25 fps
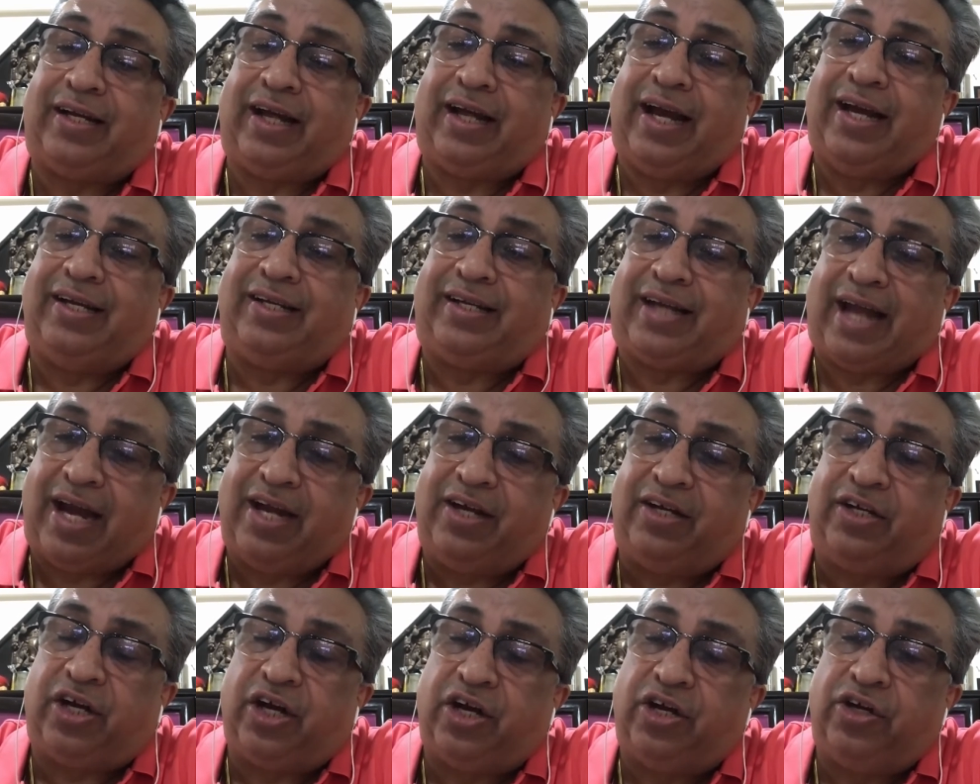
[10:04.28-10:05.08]

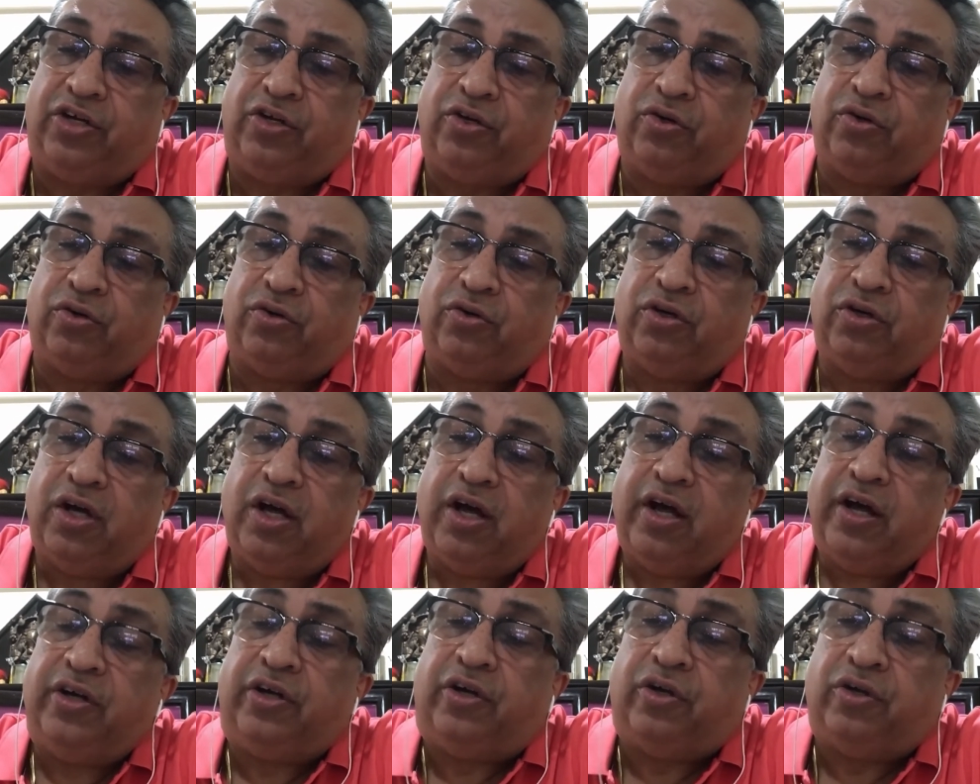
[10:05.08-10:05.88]
intent in you
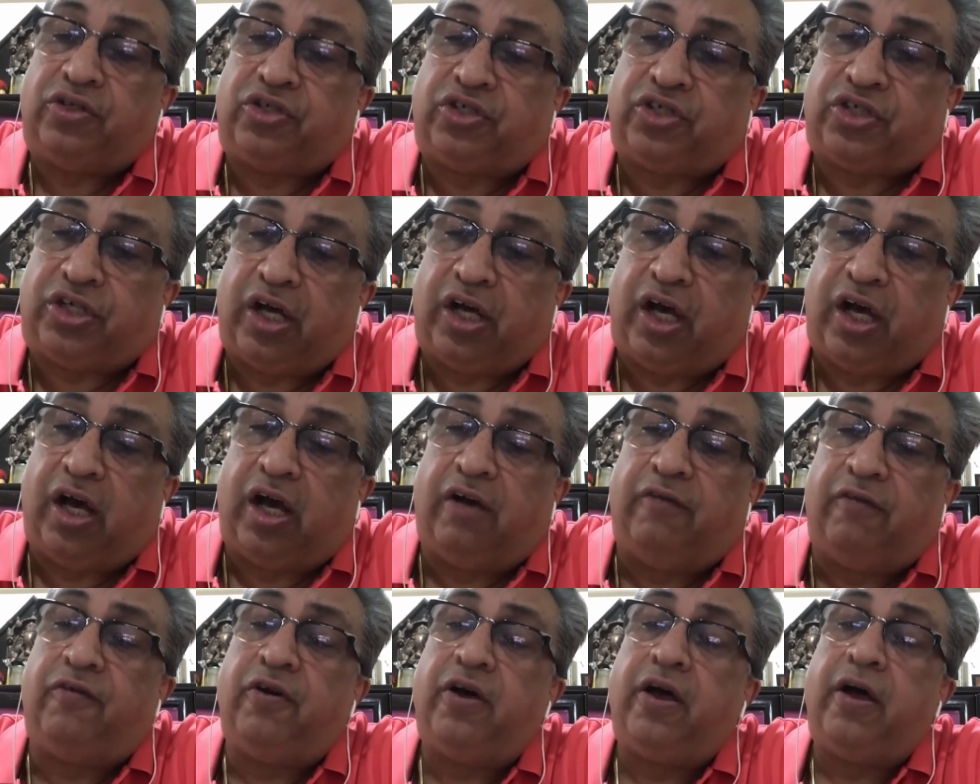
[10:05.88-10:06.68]
to
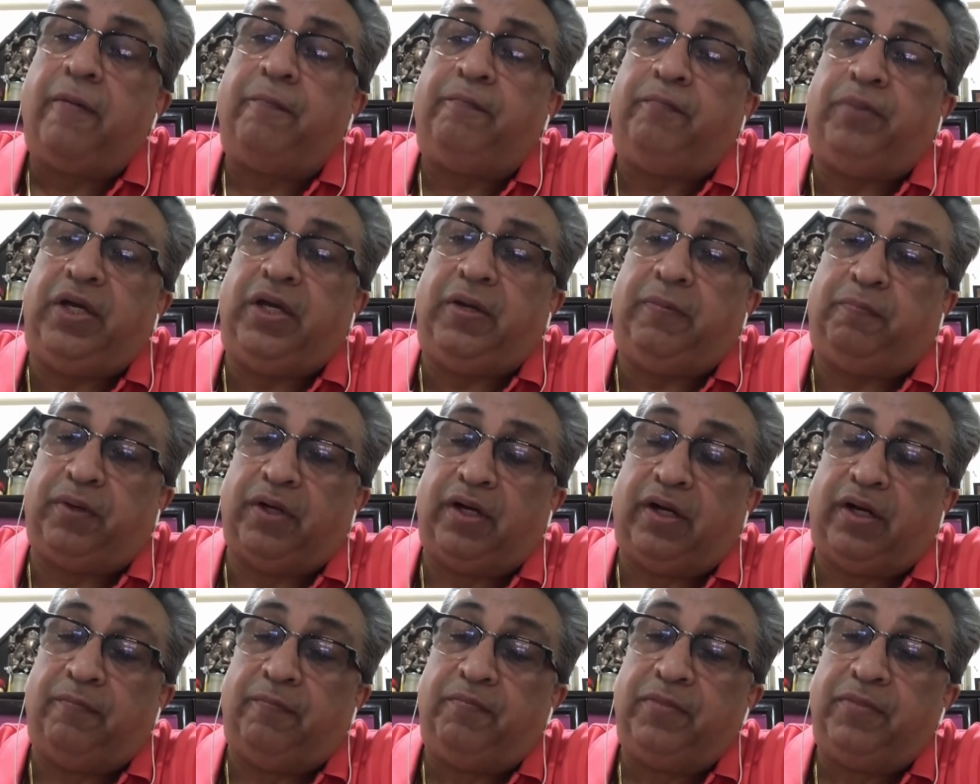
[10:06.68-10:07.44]
serve people.